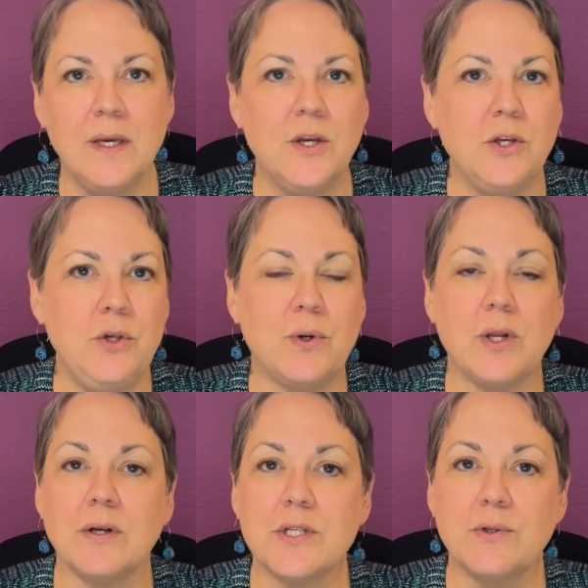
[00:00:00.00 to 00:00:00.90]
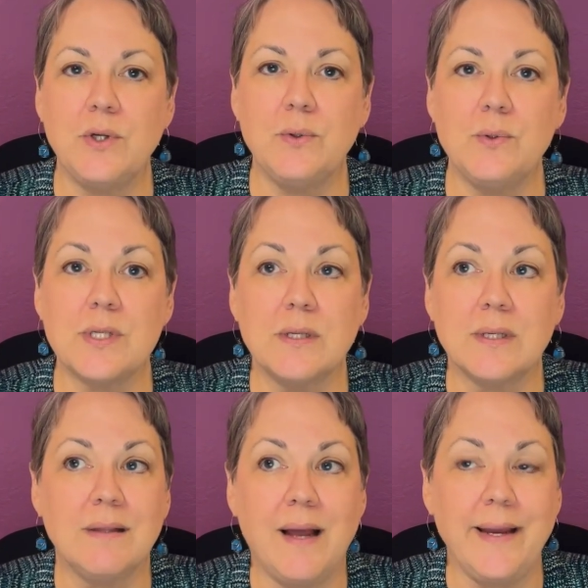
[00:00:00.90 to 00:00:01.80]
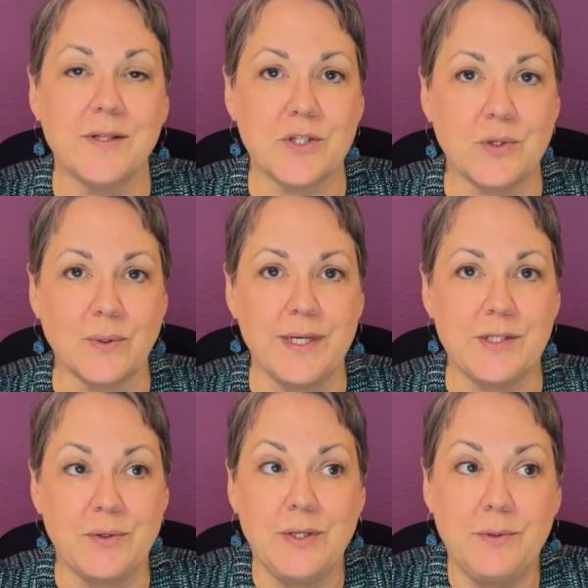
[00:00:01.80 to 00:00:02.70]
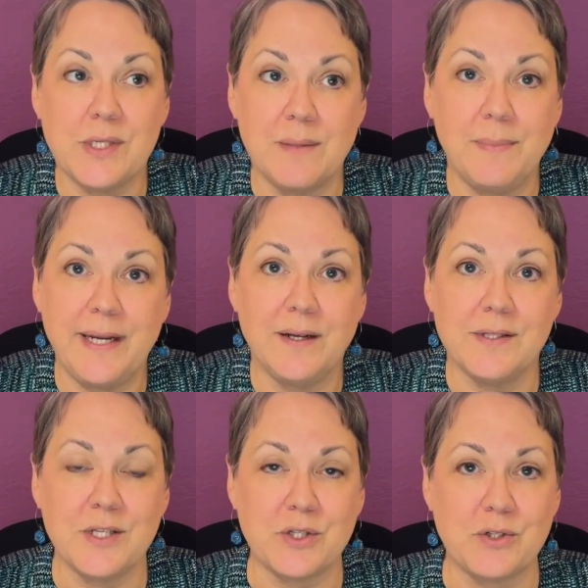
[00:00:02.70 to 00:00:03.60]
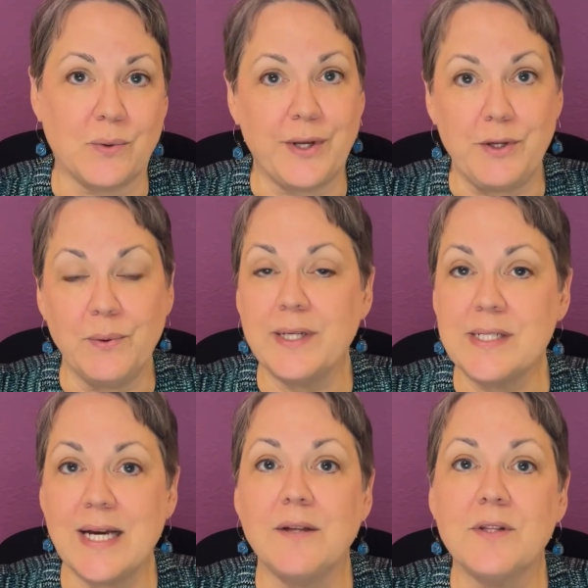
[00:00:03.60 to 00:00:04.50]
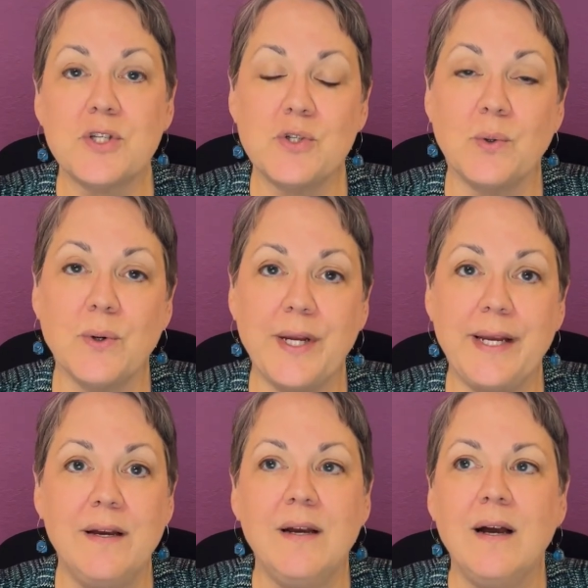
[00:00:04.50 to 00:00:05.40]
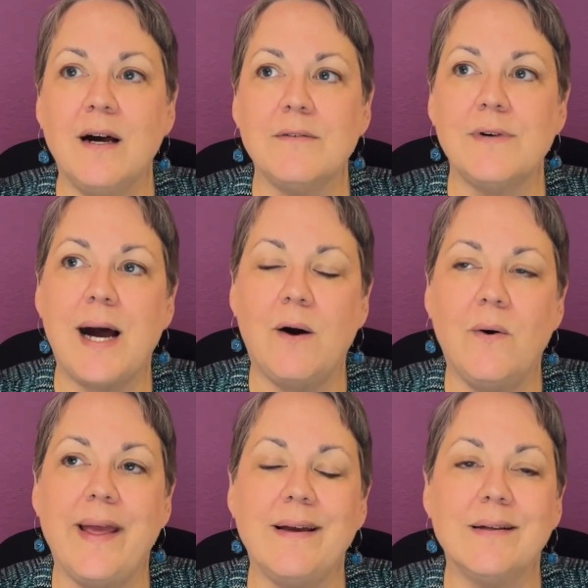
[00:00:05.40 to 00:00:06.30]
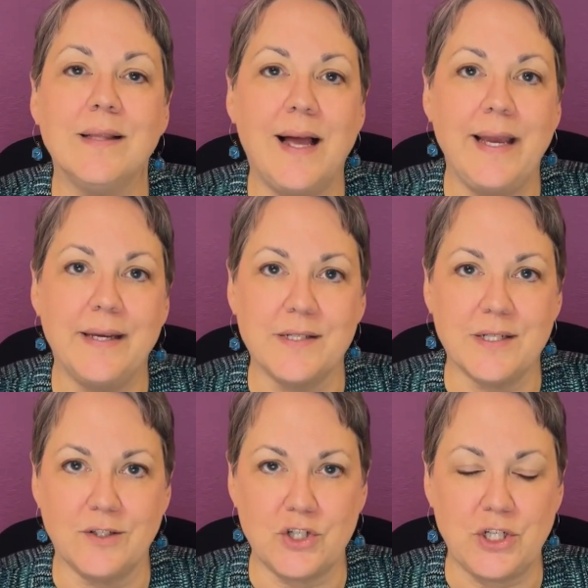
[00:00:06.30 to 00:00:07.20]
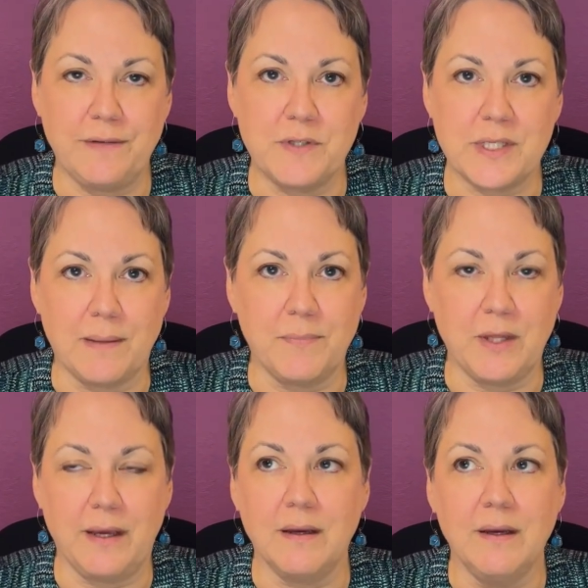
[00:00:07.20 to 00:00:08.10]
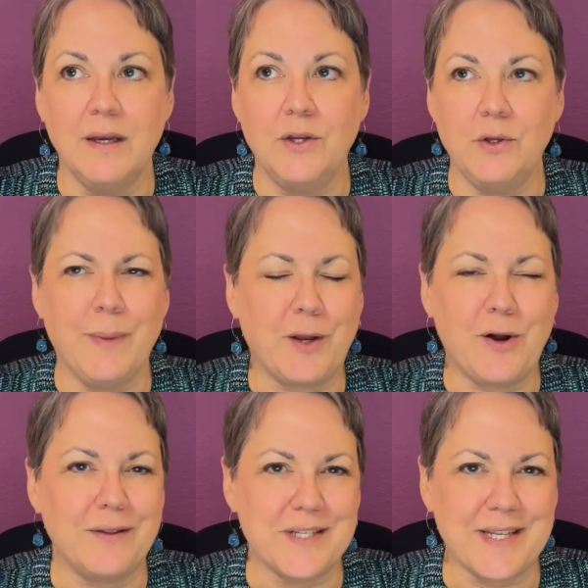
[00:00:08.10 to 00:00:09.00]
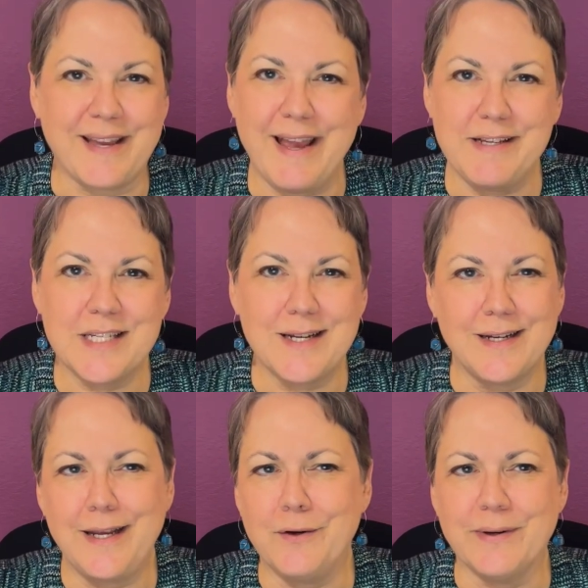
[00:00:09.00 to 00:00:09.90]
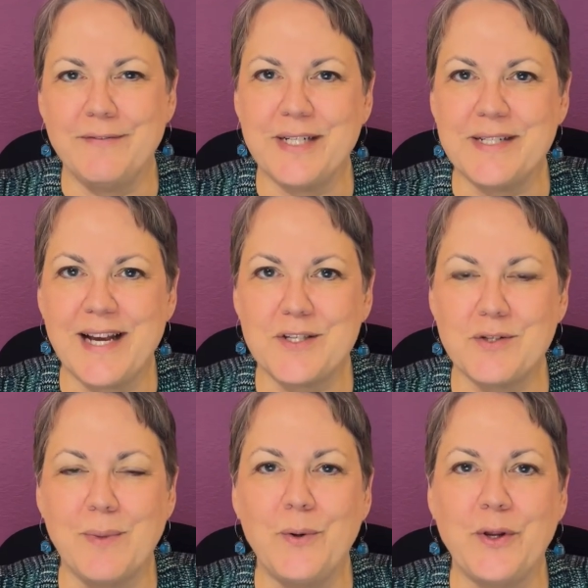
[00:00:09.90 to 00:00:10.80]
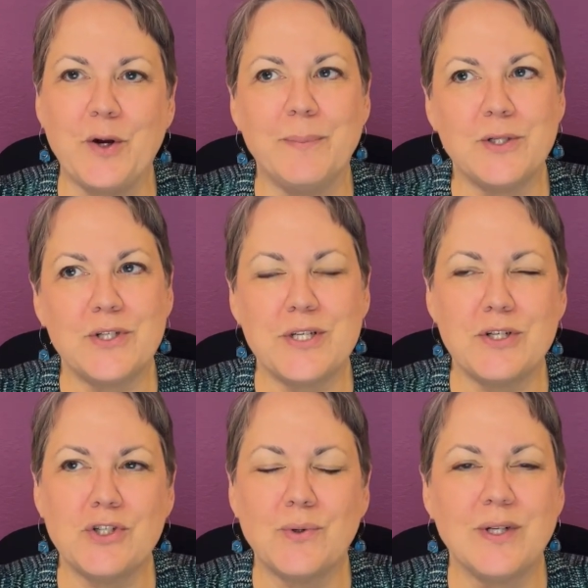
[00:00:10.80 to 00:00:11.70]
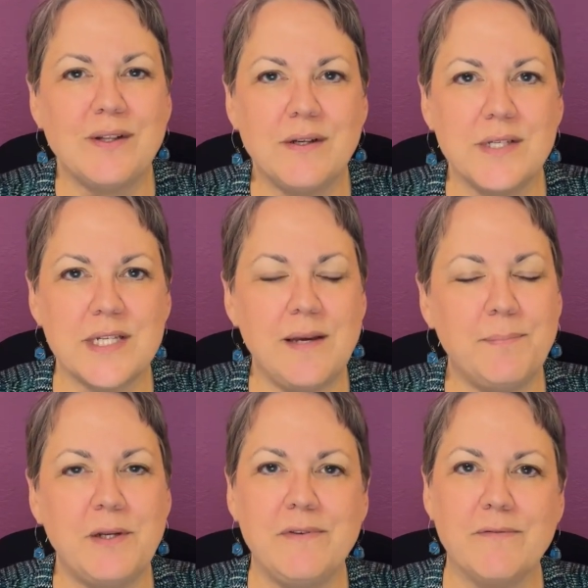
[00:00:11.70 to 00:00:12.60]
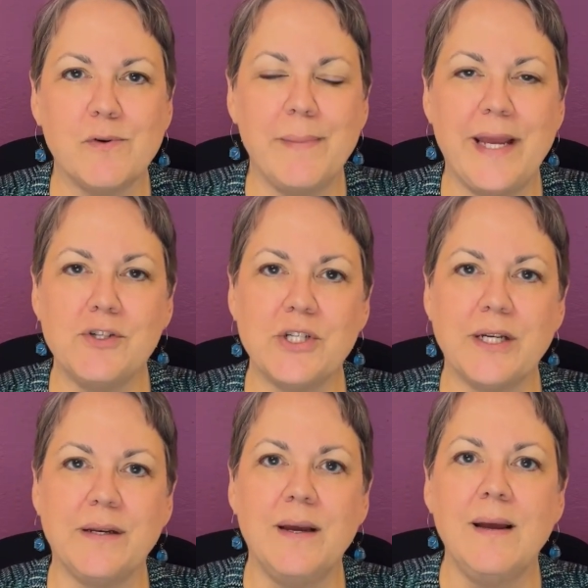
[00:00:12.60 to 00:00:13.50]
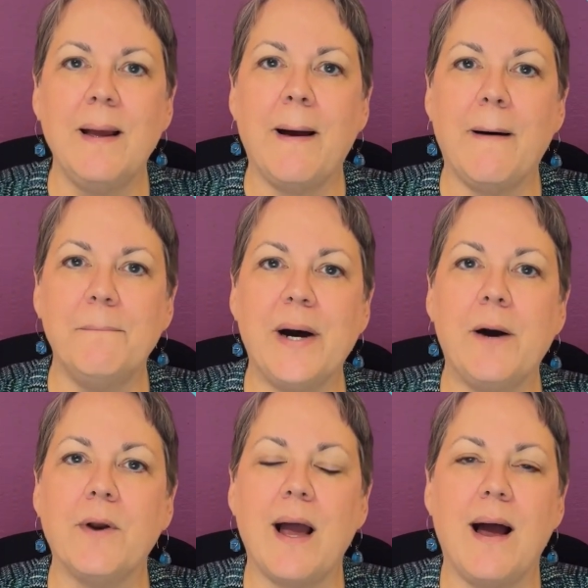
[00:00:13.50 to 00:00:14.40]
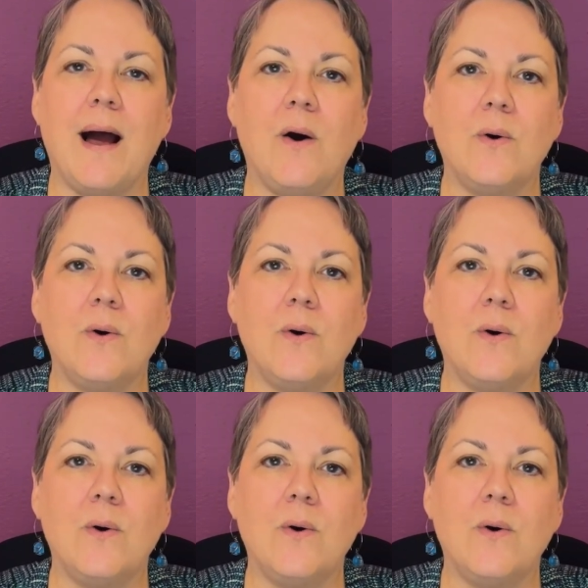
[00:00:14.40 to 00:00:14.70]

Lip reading: You could also use client stories. You can use somebody else's story. You can tell the story of how a client achieved something. You might call this a case study or even a testimonial, but just a short little snippet of information about how